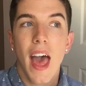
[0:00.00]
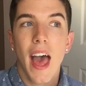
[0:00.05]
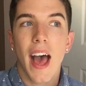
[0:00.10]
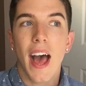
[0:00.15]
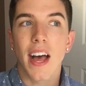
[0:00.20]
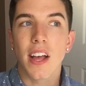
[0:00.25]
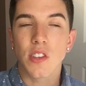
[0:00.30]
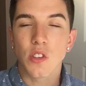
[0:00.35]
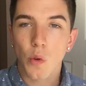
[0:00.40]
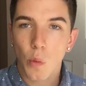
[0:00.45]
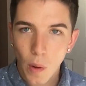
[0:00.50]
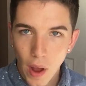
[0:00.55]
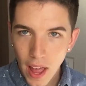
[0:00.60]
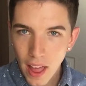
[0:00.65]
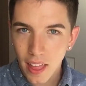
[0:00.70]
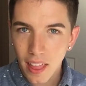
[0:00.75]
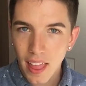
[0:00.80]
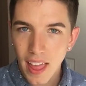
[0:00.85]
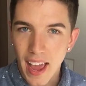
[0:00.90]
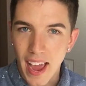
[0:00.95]
as
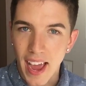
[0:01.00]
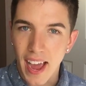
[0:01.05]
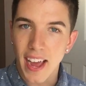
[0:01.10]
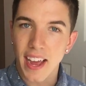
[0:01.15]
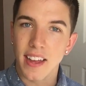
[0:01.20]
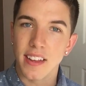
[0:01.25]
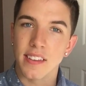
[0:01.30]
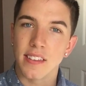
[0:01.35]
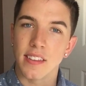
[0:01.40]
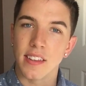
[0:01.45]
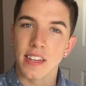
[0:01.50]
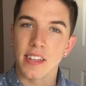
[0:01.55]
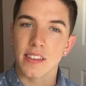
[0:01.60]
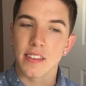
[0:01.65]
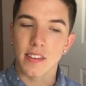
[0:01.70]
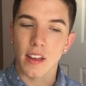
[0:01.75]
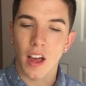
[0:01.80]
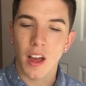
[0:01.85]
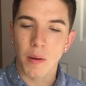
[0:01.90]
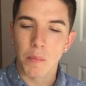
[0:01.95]
well as
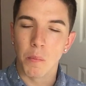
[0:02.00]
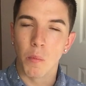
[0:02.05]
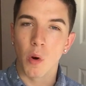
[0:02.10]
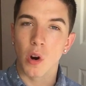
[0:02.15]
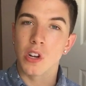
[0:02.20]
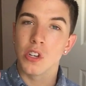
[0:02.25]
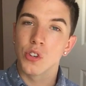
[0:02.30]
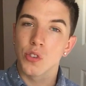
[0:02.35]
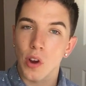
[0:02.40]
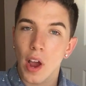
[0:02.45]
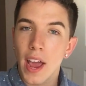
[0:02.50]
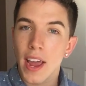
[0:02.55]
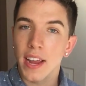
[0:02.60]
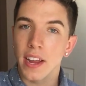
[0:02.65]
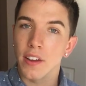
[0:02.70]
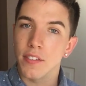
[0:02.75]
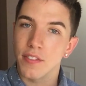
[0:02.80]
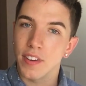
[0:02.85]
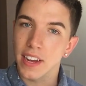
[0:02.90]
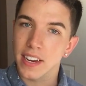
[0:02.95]
its um, more drying
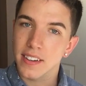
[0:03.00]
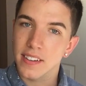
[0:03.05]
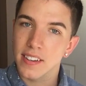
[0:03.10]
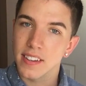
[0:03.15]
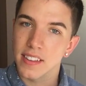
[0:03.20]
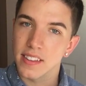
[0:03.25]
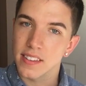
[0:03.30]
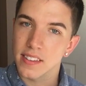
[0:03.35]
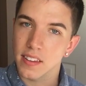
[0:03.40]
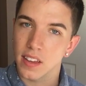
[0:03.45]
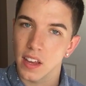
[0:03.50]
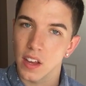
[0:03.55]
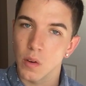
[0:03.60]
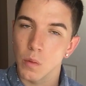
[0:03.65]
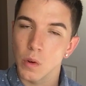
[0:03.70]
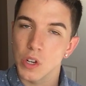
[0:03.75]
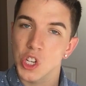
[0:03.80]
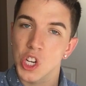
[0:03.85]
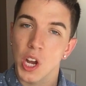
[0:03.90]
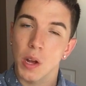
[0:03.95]
effect to the skin,
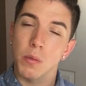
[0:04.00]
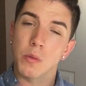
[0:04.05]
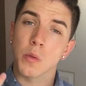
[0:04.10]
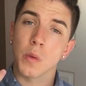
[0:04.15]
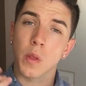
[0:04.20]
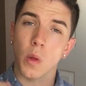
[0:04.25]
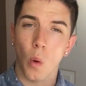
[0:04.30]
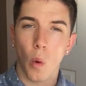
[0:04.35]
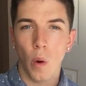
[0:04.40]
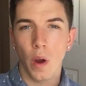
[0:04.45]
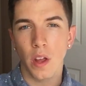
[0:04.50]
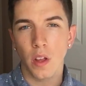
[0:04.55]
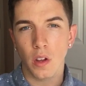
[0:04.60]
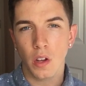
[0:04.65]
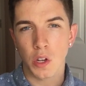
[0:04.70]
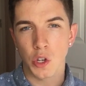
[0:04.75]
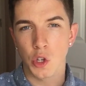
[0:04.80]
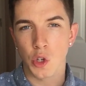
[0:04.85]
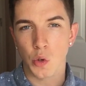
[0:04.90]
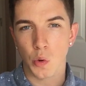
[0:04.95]
which helps with oil
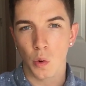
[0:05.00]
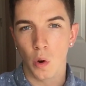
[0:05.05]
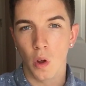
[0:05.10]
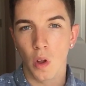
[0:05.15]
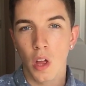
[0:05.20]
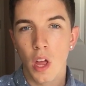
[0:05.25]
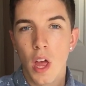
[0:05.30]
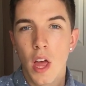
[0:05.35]
control.